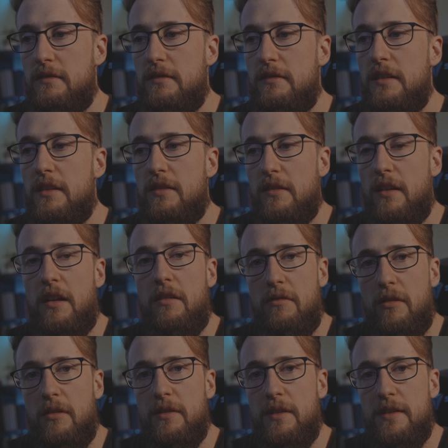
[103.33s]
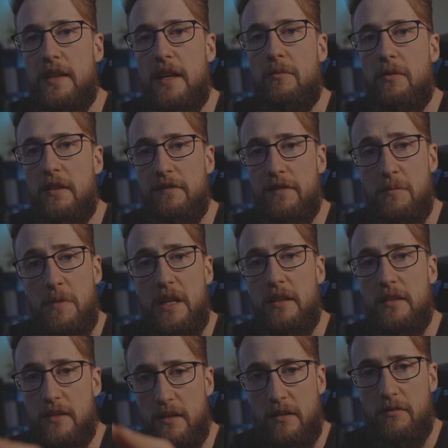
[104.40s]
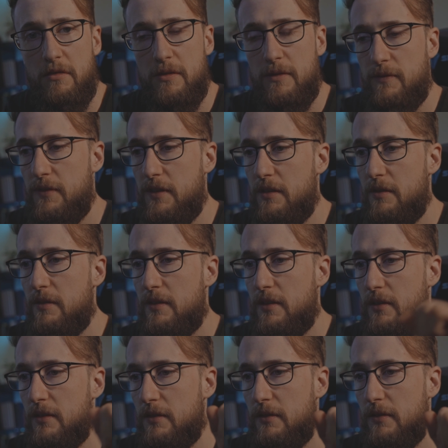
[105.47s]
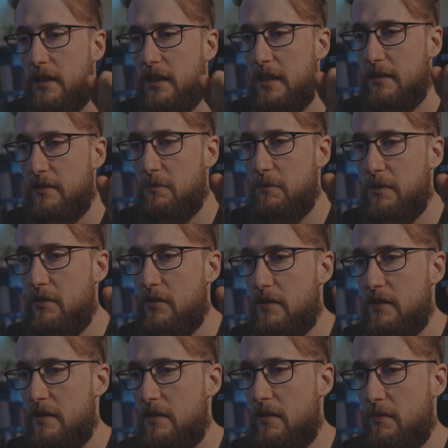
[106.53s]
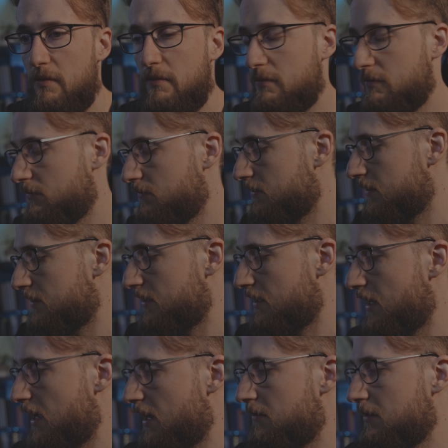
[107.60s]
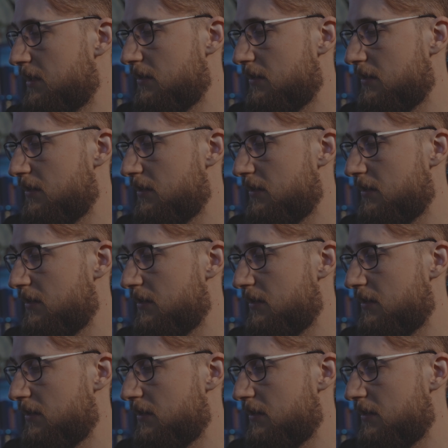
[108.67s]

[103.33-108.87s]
this will unroll at the same rate for me as it unrolls for you. So I guess we just go through and see how it